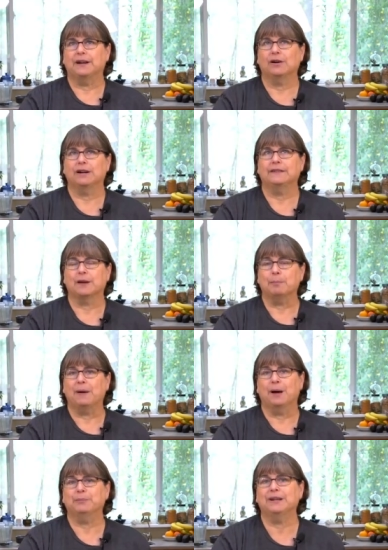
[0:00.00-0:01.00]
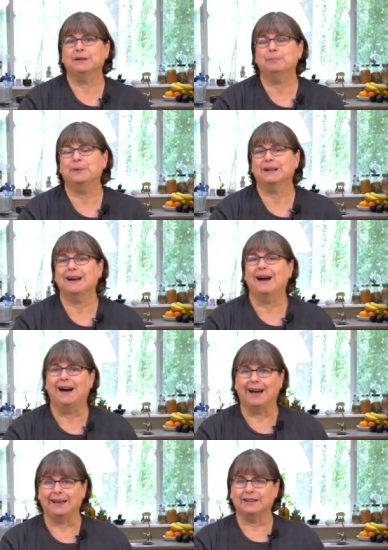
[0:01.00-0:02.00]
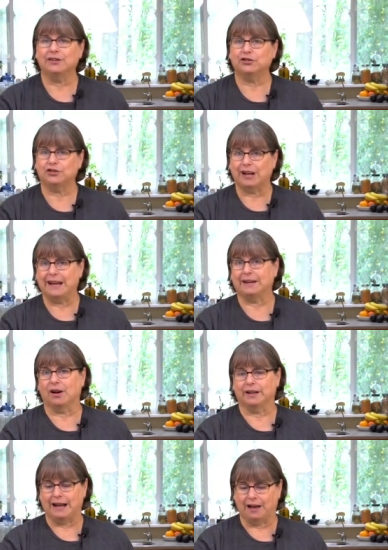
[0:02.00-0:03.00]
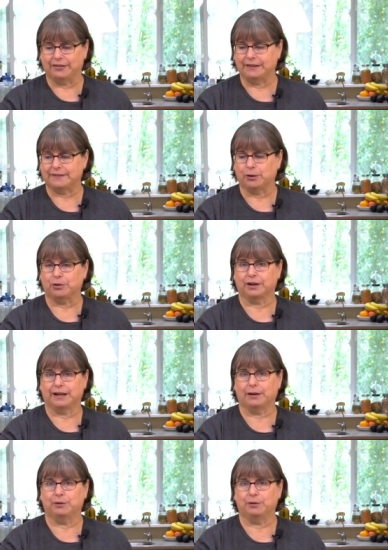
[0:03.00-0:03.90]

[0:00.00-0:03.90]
there is a pumpkin pecan shake on Healthy Slow Cooking,